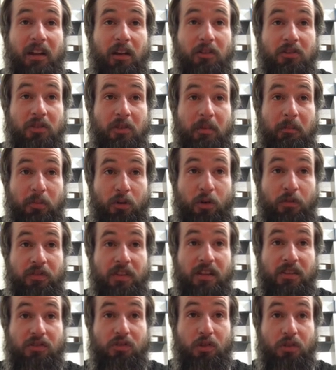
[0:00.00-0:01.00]
improve
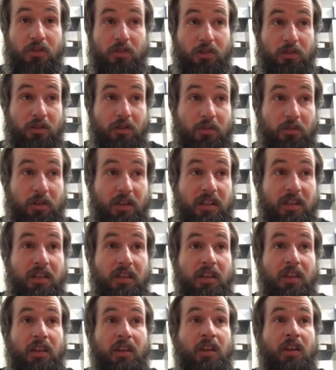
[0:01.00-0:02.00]
things to a certain degree
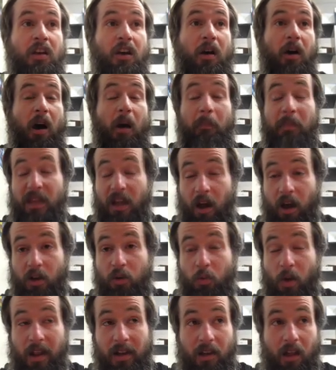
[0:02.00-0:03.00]

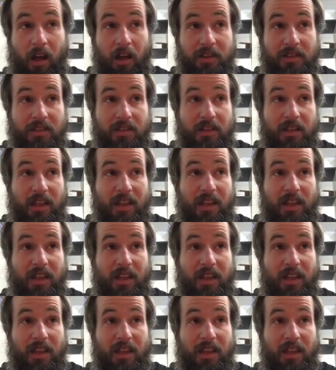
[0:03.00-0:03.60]
beyond weight loss,